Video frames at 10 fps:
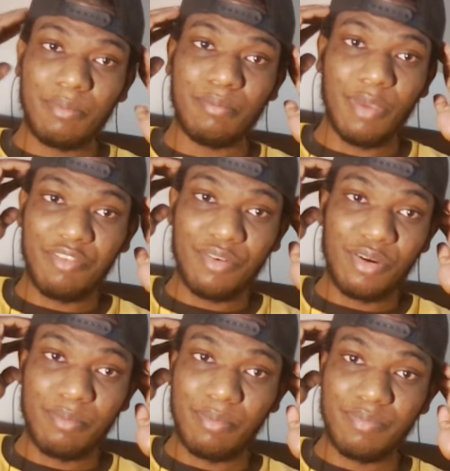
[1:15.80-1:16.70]
I thought
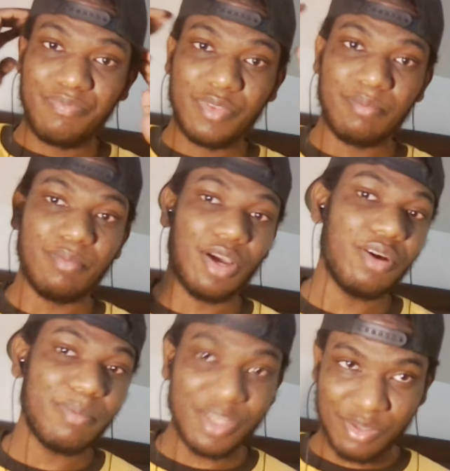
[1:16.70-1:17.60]
I'm to
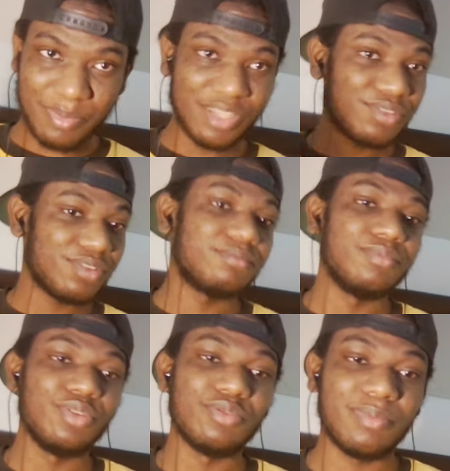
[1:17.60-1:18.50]
place upon something
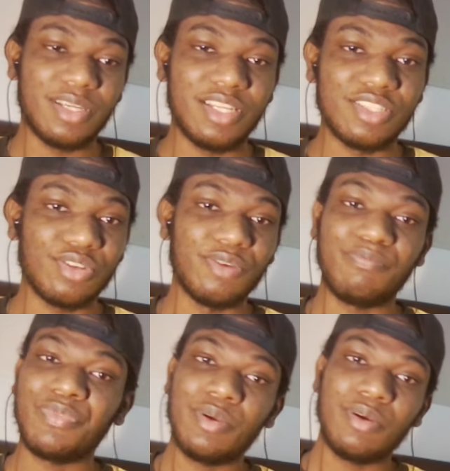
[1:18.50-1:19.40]
new. So
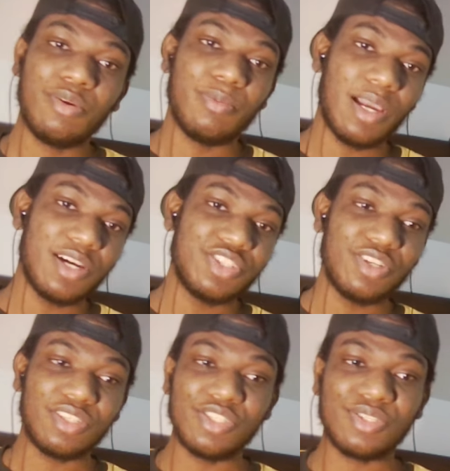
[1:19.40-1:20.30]
I'm gonna check
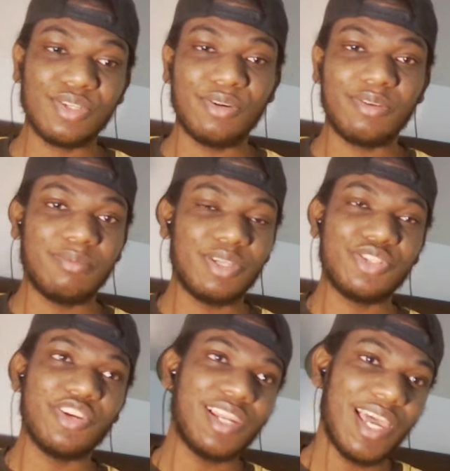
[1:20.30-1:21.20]
this out. Make sure
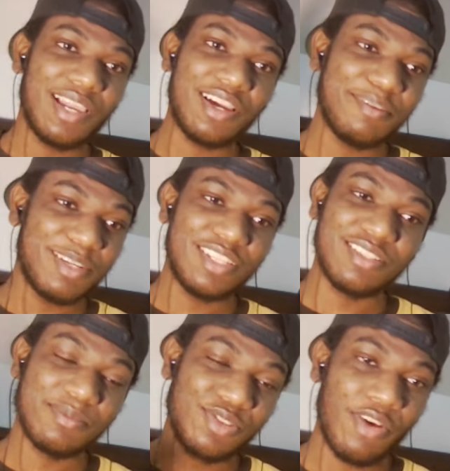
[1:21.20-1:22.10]
you like, comment, and
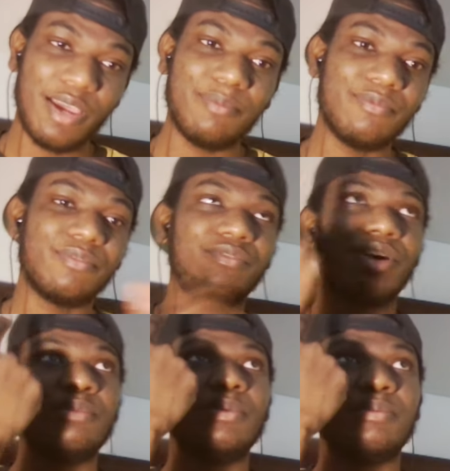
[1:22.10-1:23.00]
subscribe. Follow
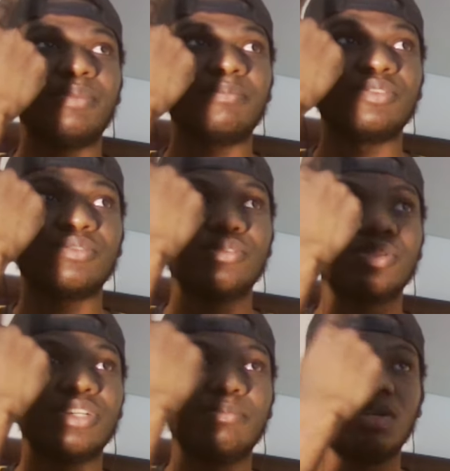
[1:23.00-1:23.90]
me on my
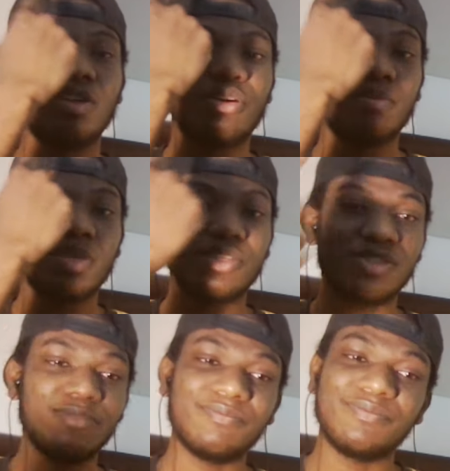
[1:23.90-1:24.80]
social media out there. So
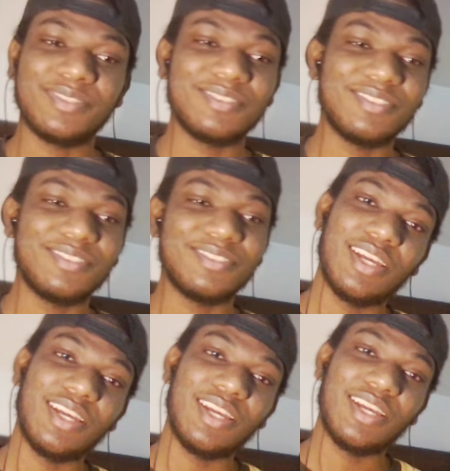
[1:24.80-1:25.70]

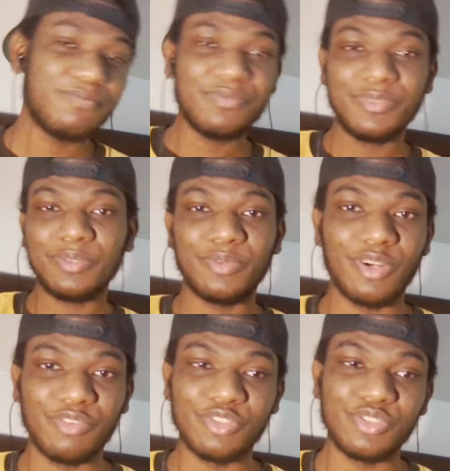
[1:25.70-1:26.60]
and without
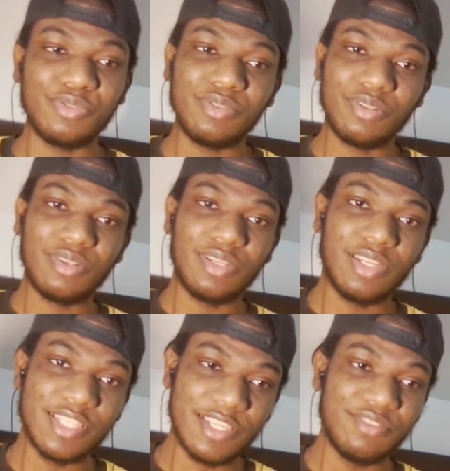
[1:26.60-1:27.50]
further ado, let's
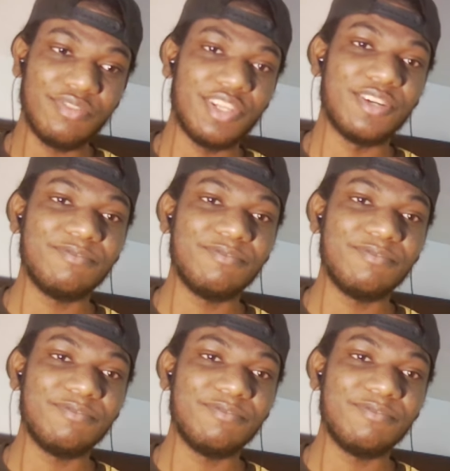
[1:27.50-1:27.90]
get in video.